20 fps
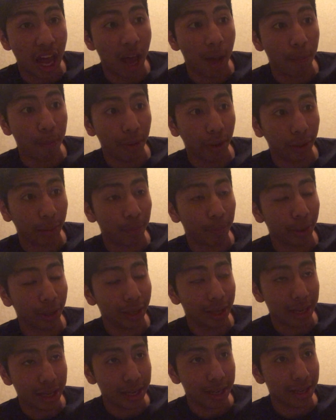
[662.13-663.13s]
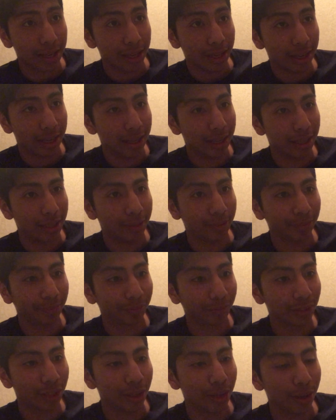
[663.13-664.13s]
epic, but like,
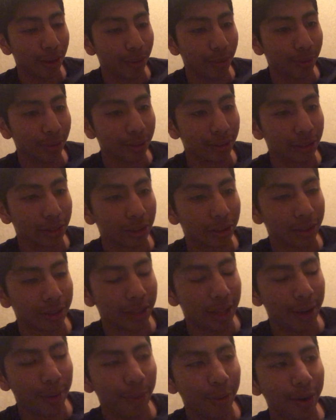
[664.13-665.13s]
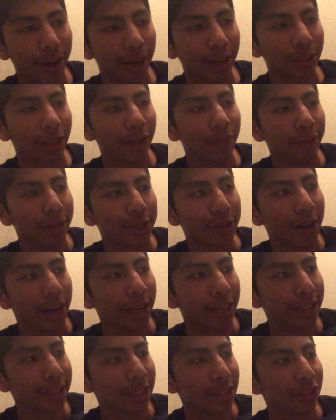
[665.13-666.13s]
you know, they were knocked off the
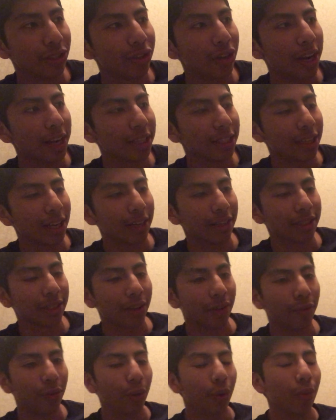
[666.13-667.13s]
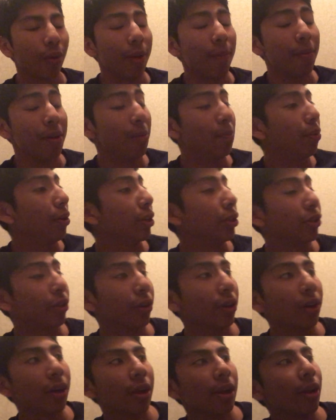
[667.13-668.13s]
dragons, and the dragons kind of just like, flew away. But I'm pretty
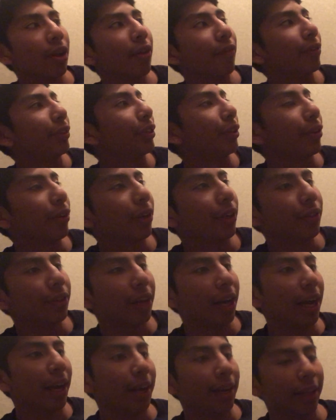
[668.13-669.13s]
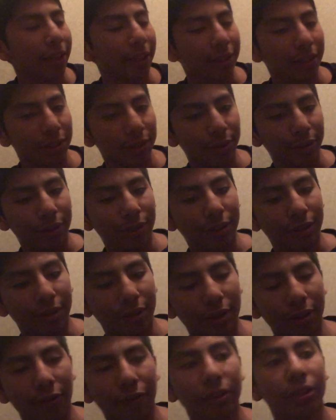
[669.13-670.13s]
sure Viserion died, and so did
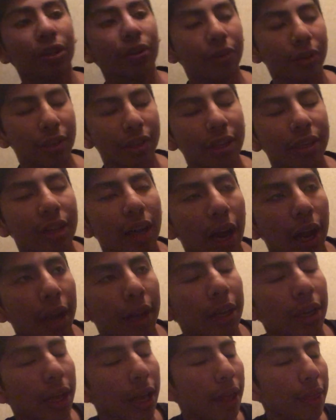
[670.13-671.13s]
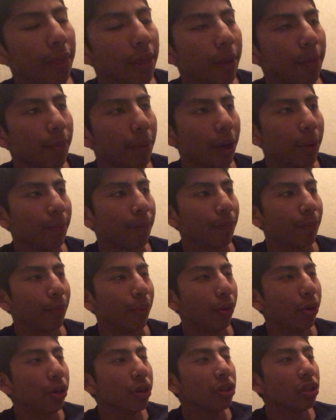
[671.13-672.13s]
Viserion did die, and then but I'm
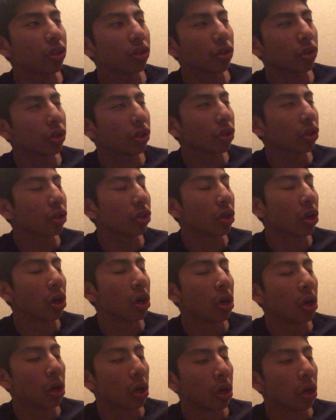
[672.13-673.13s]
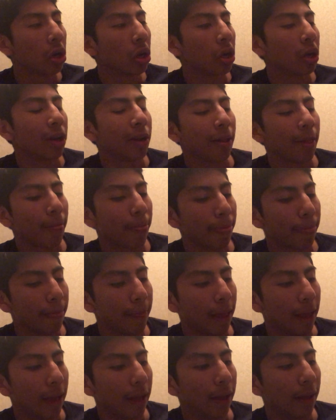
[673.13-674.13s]
pretty sure
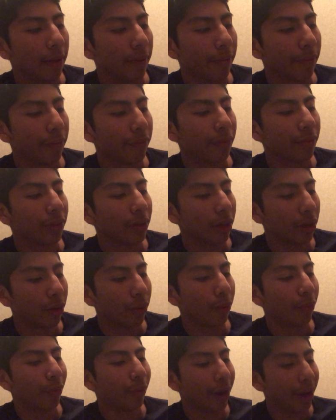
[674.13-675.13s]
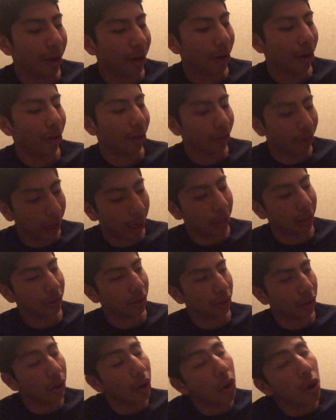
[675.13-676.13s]
that Rhaegal died
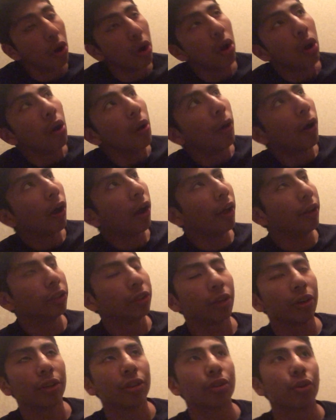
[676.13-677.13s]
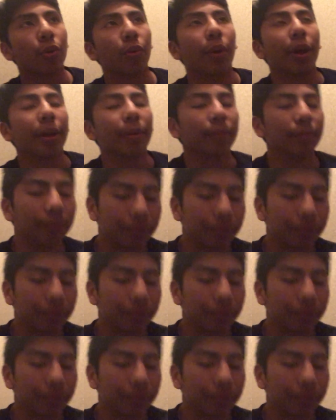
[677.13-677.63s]
too, and turned into a white.